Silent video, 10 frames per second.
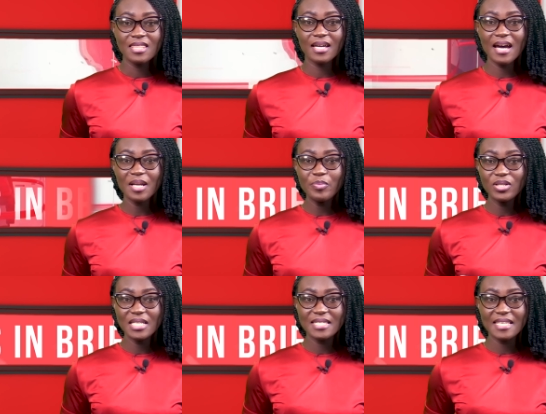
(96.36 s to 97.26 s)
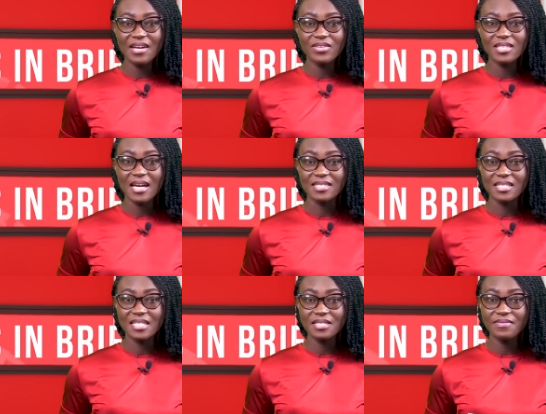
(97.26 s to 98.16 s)
The Ghana Police Service has
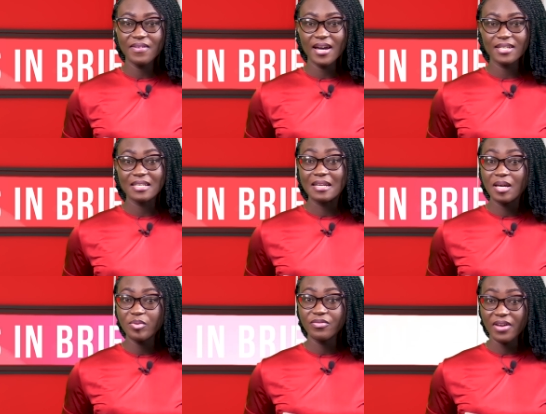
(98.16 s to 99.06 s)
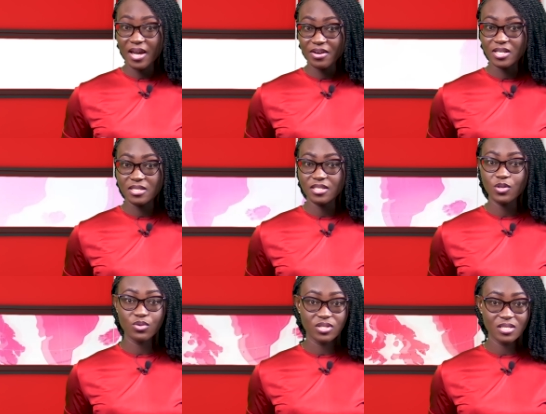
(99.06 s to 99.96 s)
identified a number of areas
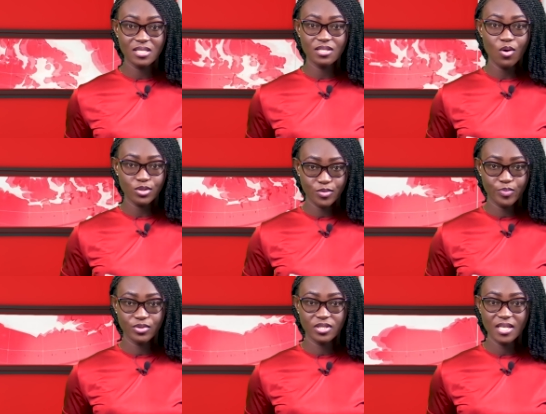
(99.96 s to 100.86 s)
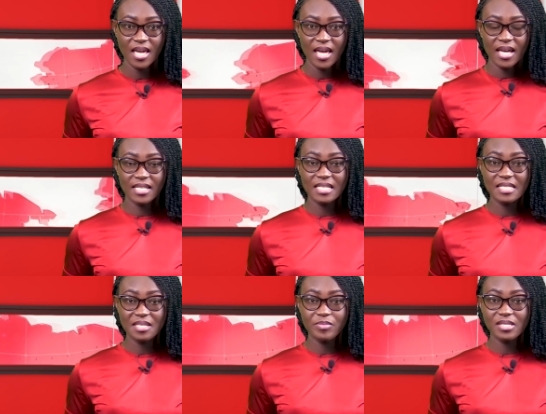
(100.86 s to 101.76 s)
it considers hotspots in the
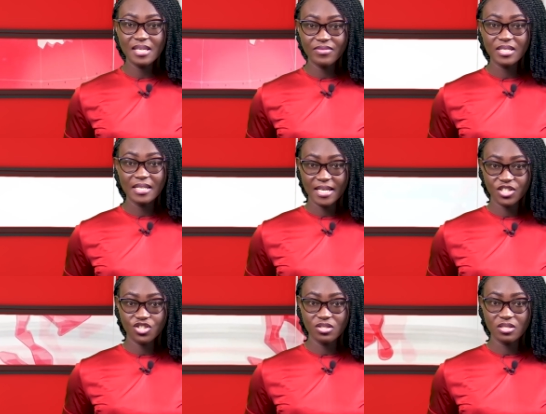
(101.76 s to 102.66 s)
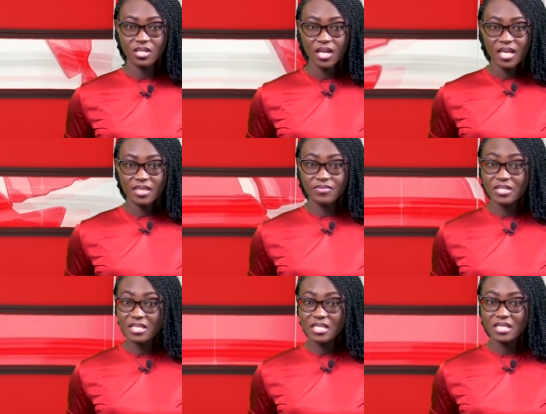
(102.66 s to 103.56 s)
December 7 elections. The
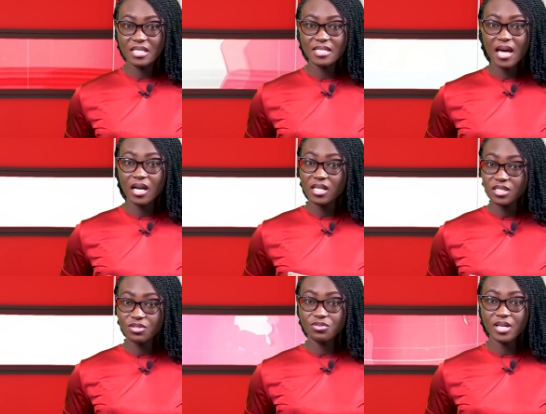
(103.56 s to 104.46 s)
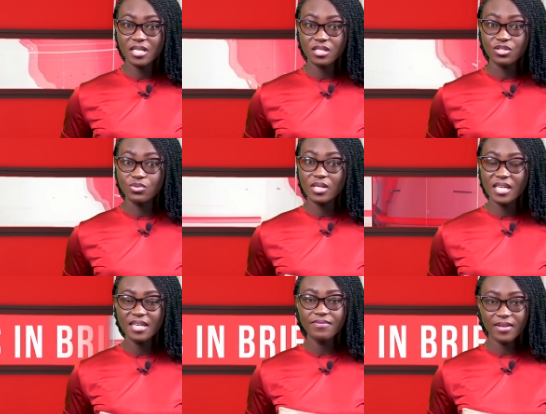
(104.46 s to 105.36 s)
vicinities are categorized into
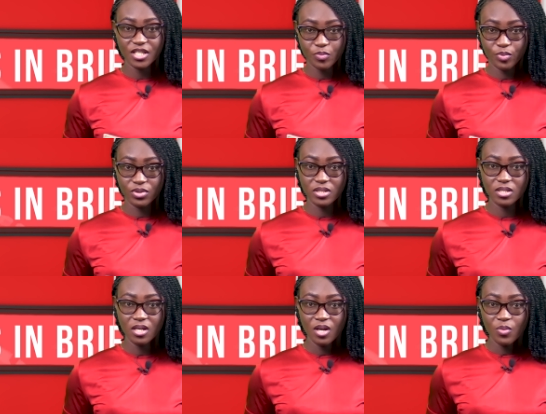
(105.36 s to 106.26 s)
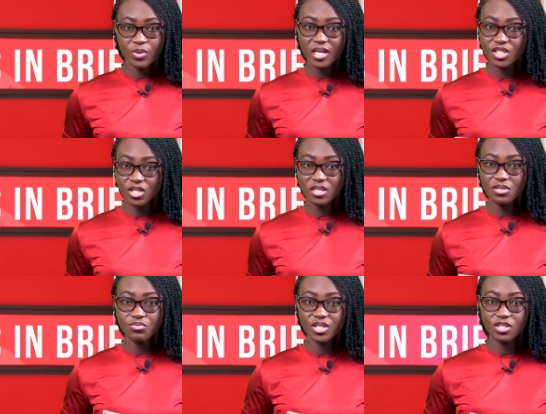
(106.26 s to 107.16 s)
key flashpoints, with the
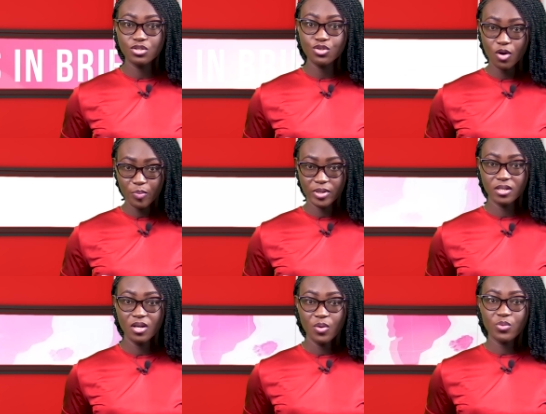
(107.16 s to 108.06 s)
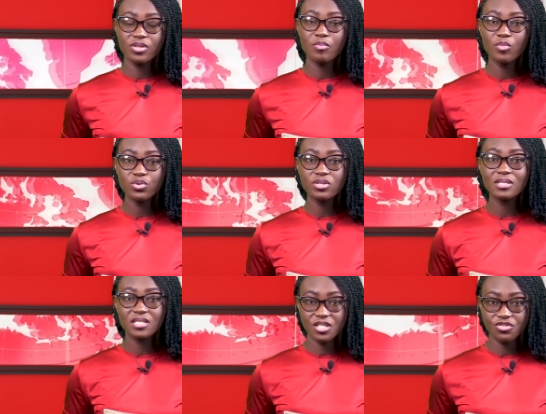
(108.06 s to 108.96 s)
Ashanti region topping with the
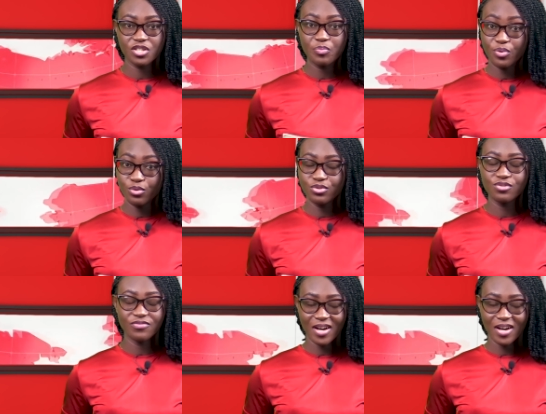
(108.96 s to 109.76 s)
most district prone to